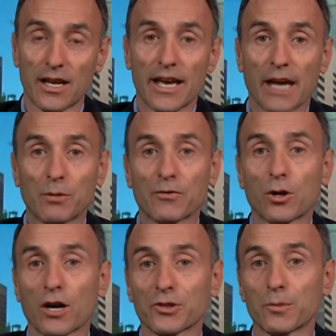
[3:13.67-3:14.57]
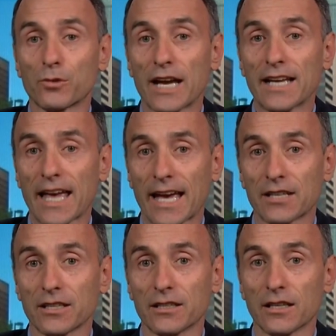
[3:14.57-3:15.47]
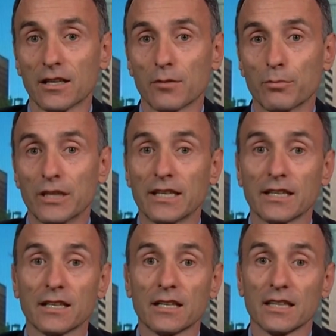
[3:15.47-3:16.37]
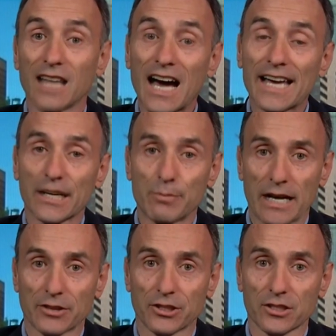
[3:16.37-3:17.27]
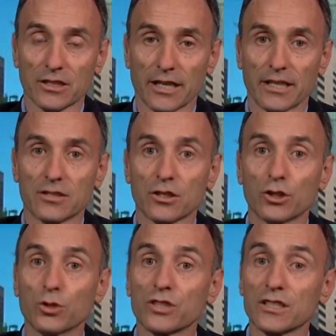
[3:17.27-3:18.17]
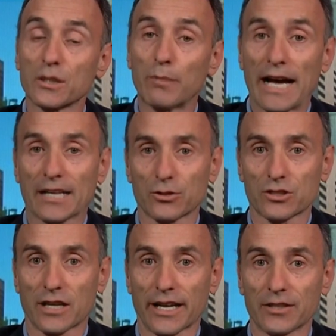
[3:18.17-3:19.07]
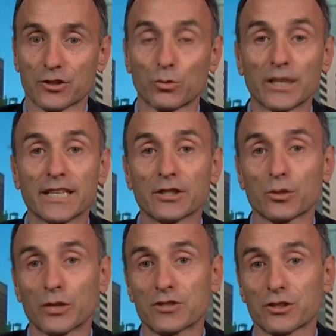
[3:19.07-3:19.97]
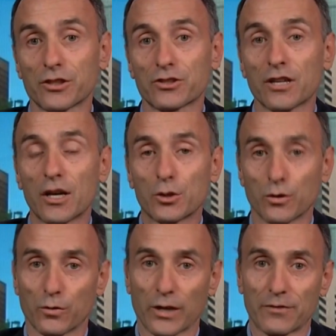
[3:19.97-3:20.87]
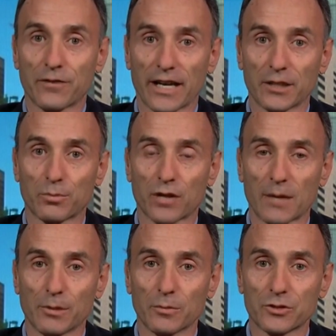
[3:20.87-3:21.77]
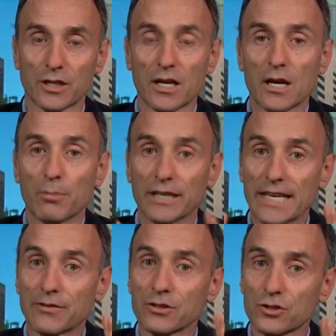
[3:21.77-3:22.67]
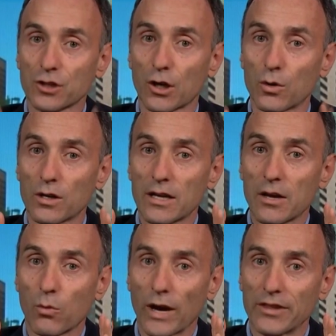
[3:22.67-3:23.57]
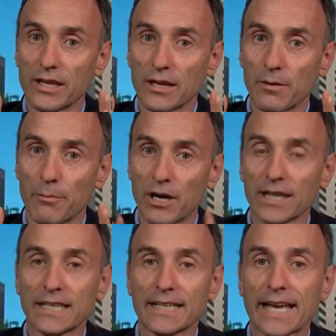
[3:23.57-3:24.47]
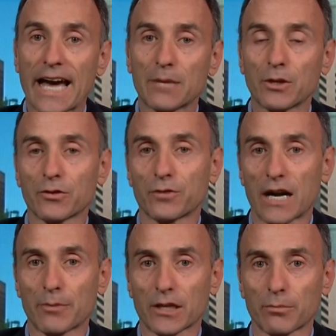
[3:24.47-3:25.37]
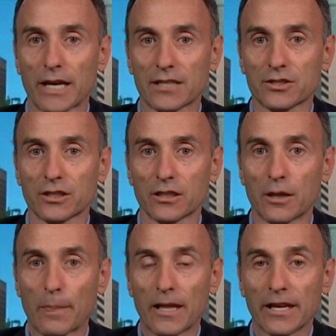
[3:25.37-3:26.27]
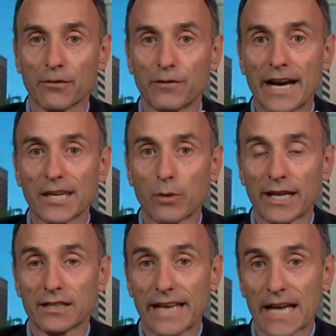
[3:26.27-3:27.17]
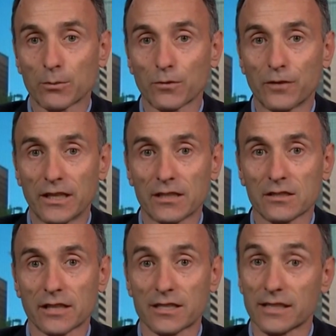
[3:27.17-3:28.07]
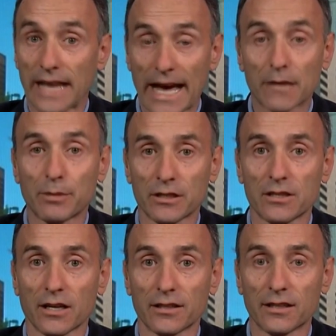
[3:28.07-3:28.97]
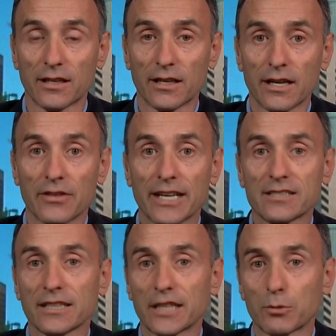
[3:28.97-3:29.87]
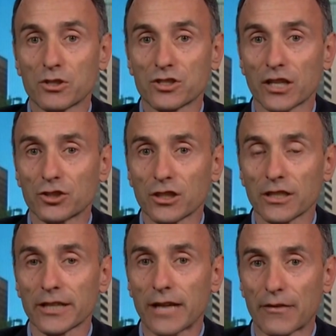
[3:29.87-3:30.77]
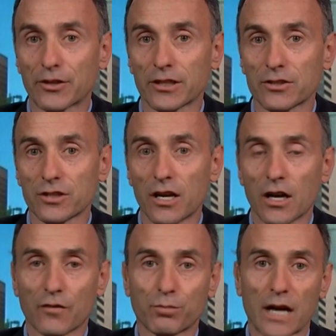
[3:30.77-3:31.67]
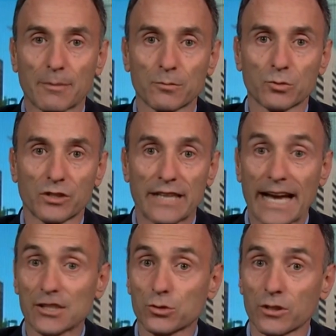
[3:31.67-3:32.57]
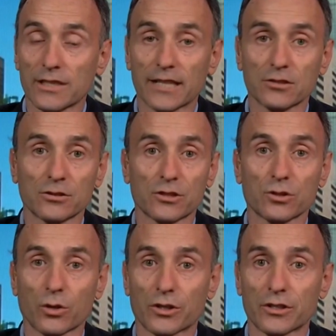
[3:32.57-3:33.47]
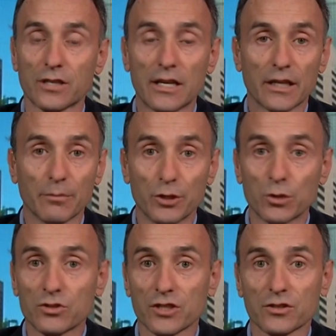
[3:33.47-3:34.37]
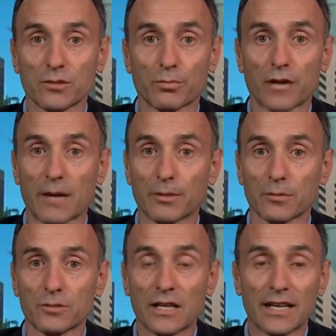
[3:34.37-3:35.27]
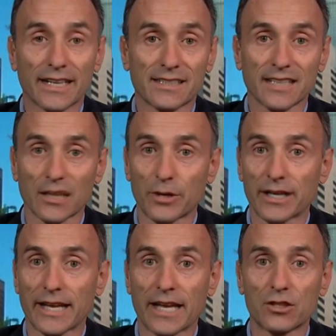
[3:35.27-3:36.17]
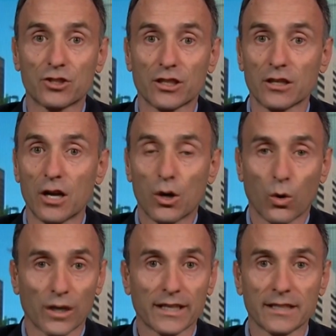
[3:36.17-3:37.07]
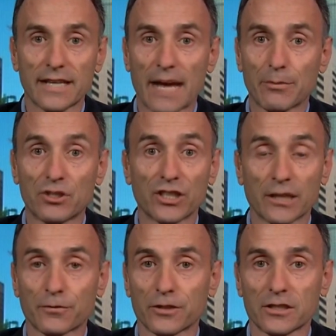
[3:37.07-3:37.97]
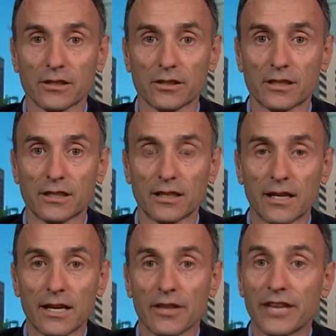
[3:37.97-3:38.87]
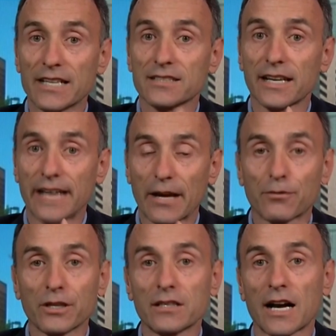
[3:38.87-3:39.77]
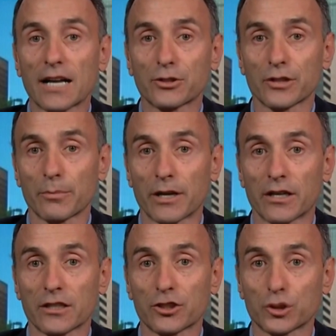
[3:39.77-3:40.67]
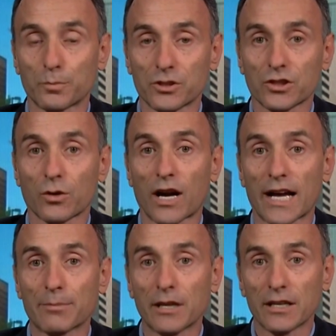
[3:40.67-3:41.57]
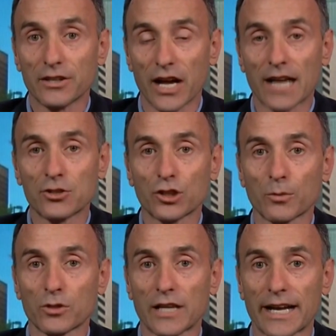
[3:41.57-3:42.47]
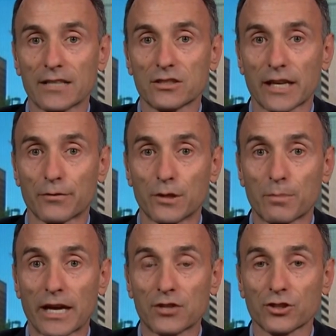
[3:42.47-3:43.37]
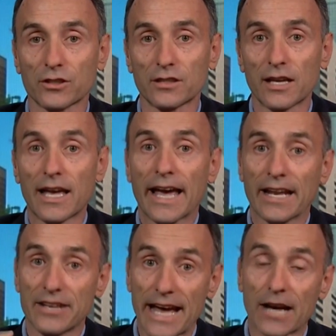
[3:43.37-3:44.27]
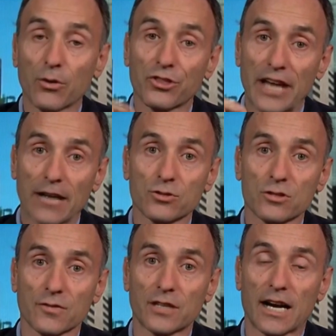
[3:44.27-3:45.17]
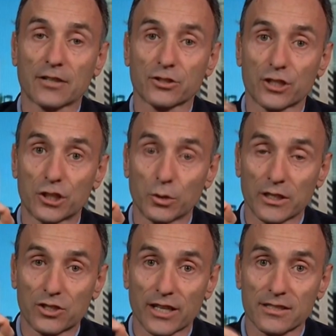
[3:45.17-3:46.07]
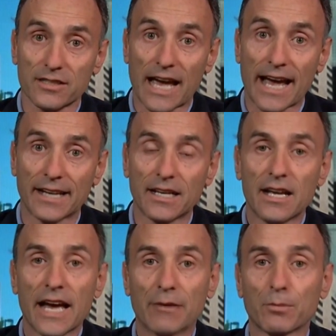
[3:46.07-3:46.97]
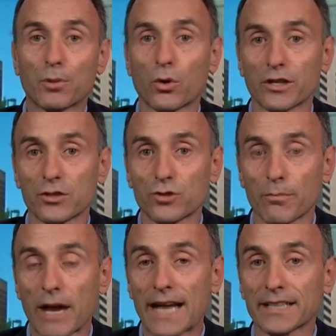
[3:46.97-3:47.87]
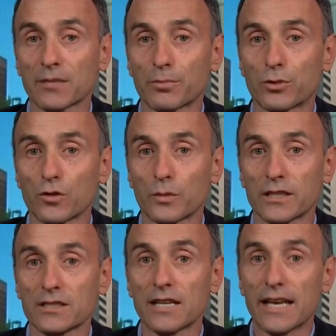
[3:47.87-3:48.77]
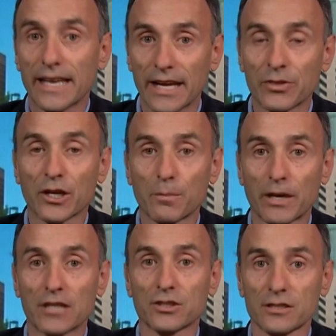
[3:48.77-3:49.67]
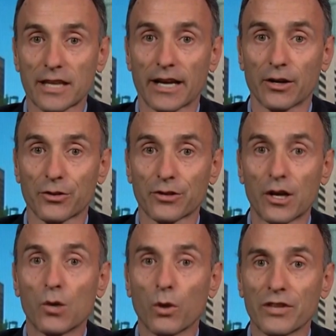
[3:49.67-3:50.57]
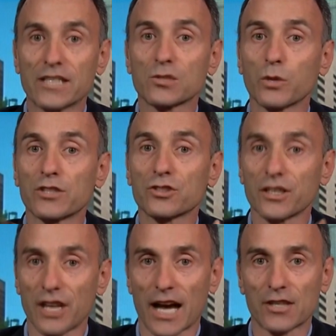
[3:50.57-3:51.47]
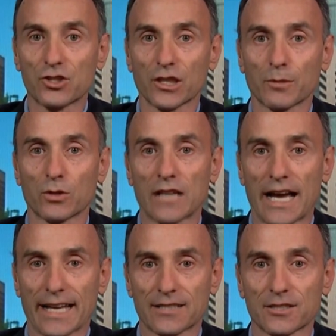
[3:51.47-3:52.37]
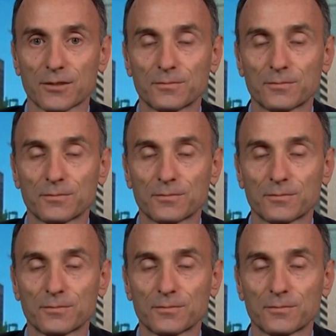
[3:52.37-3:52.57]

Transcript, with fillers: And we've caught them red-handed being lying about their studies using tobacco science, rigging their research to avoid finding problems. But even so, when the American Academy of Environmental Medicine evaluated the animal feeding studies that had been done, they said there was such clear evidence of problems with gastrointestinal disorders, immune system problems, accelerated aging, organ damage, infertility, they said every doctor in America should prescribe non GMO diets to every patient, and now thousands of doctors are doing just that and reporting dramatic improvements in their patients' health when they switch to non GMO diets.